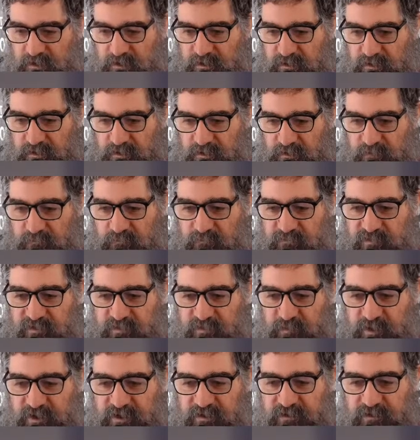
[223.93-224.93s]
Now I'm
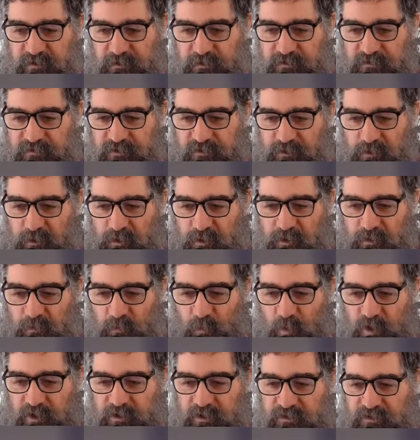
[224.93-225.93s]
just making sure it's on
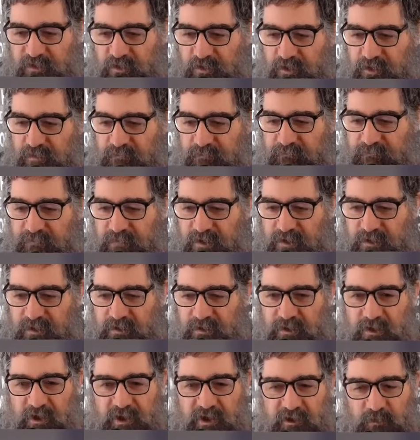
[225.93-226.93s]
one time,
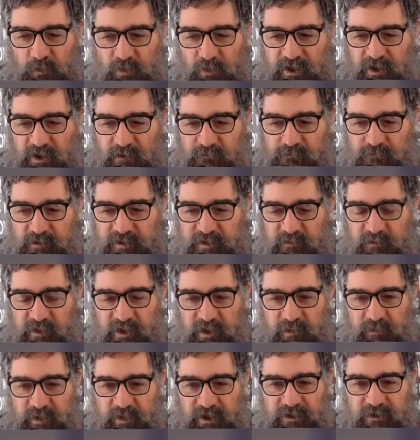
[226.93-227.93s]
and we are
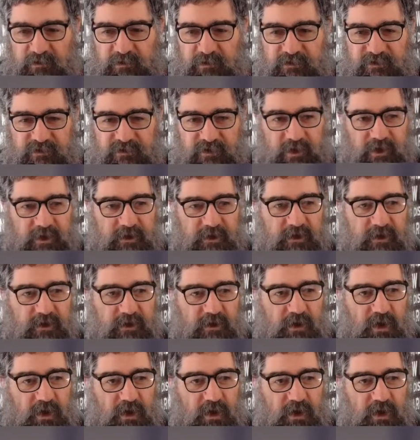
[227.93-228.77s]
rewound back to the start.